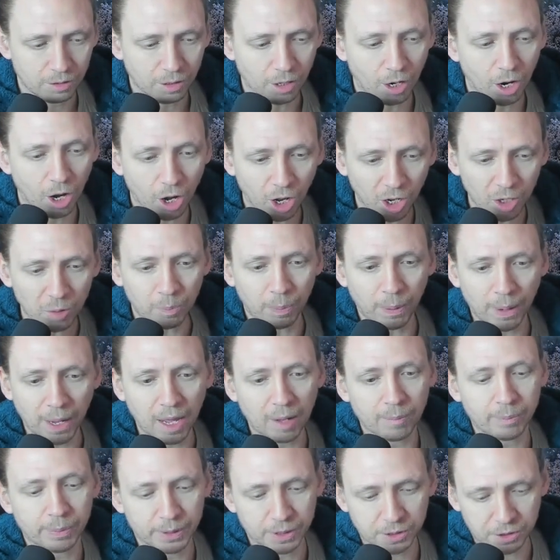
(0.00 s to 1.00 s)
on
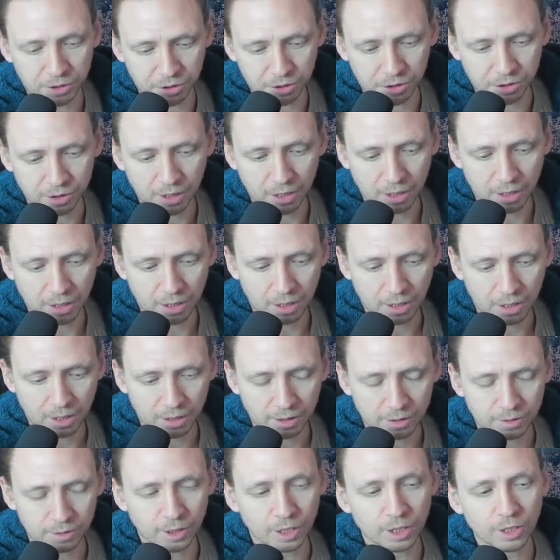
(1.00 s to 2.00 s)
purpose
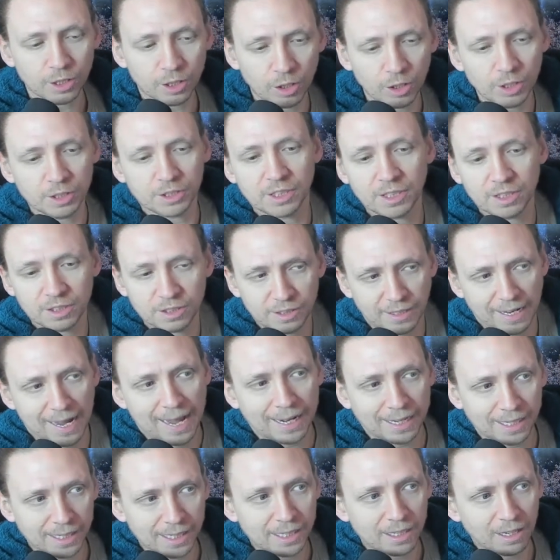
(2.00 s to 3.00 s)
that looked
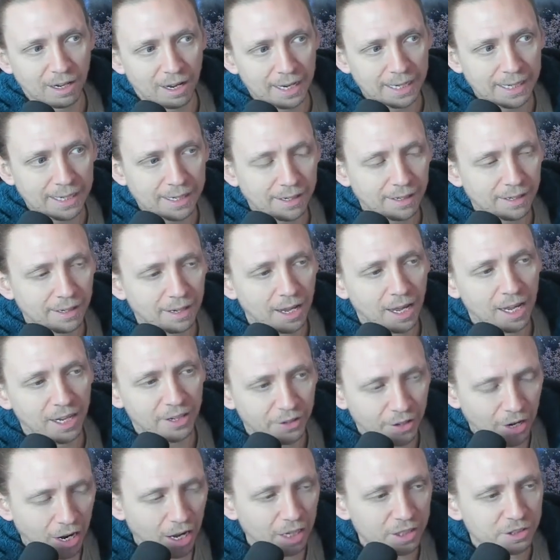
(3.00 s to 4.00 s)
exactly like a
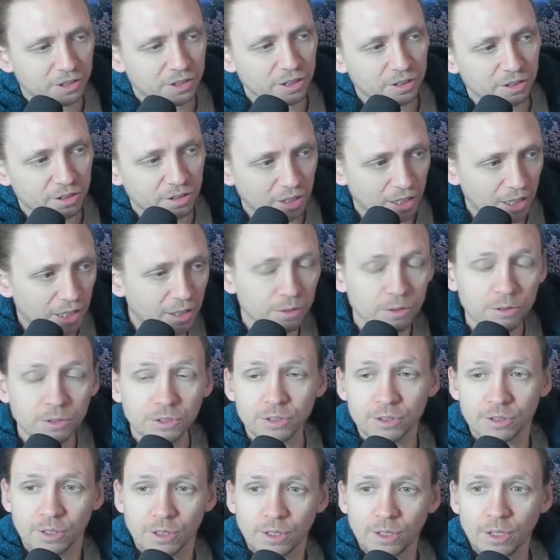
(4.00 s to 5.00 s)
Nazi
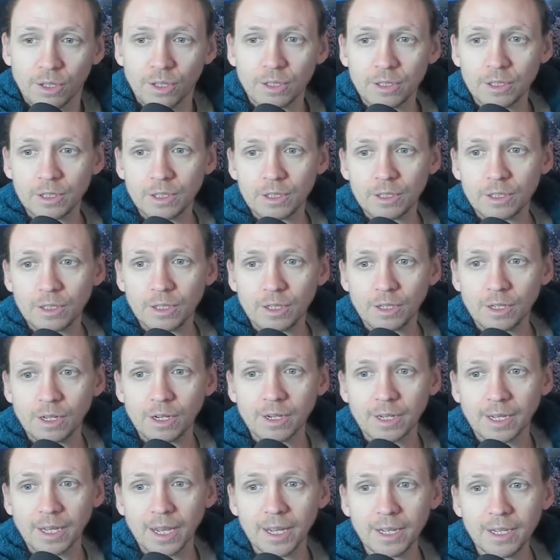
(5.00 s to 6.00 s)
salute.
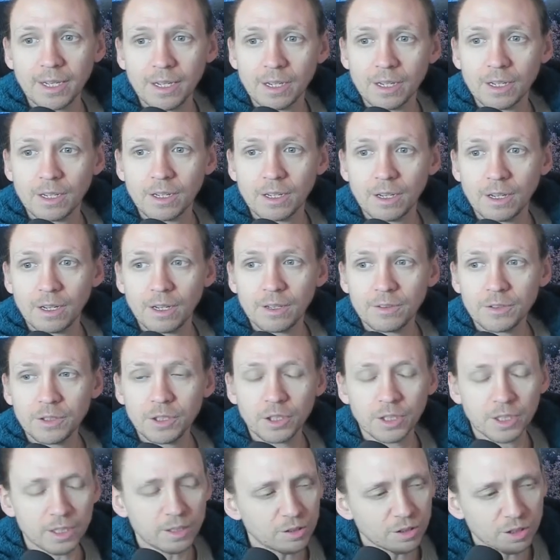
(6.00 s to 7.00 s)
Okay?
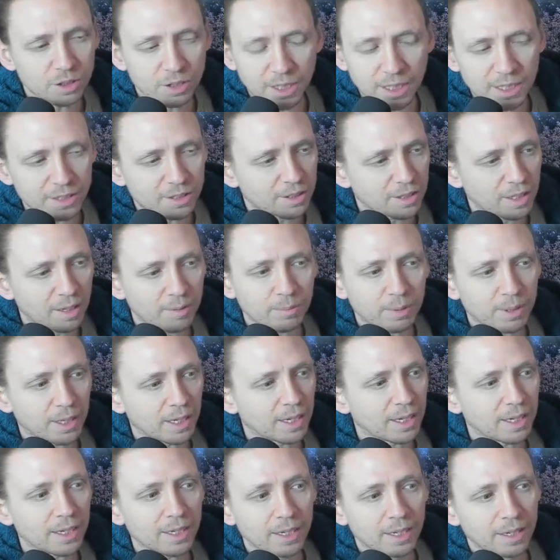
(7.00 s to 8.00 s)
You didn't see
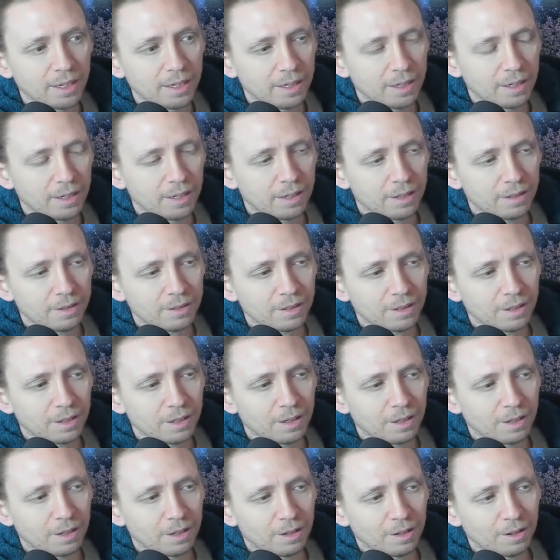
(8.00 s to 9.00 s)
somebody
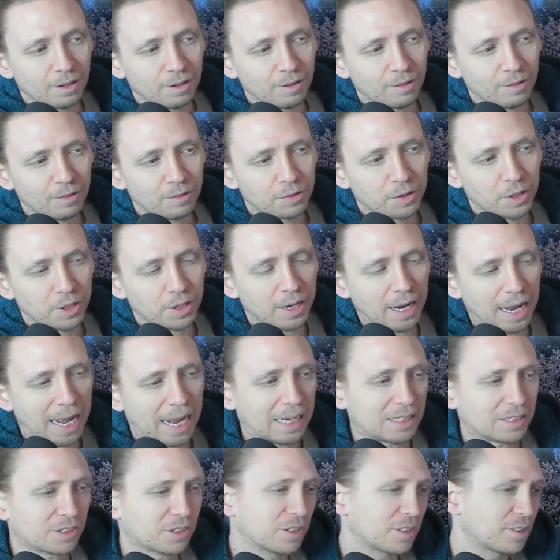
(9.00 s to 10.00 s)
that
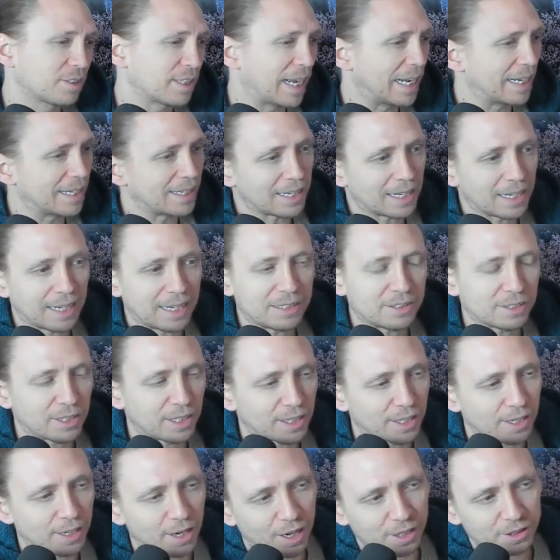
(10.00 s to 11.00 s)
accidentally did
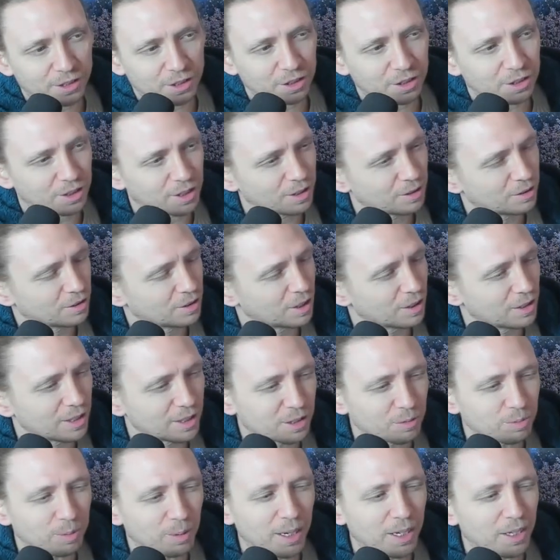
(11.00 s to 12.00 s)
a Nazi salute. Dude,
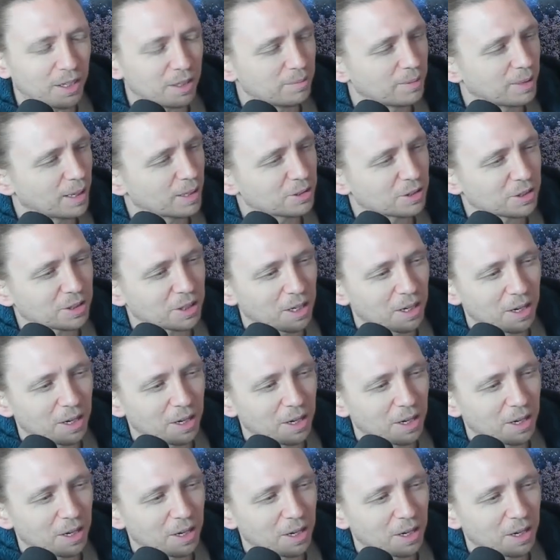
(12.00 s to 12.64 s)
it's one of the most,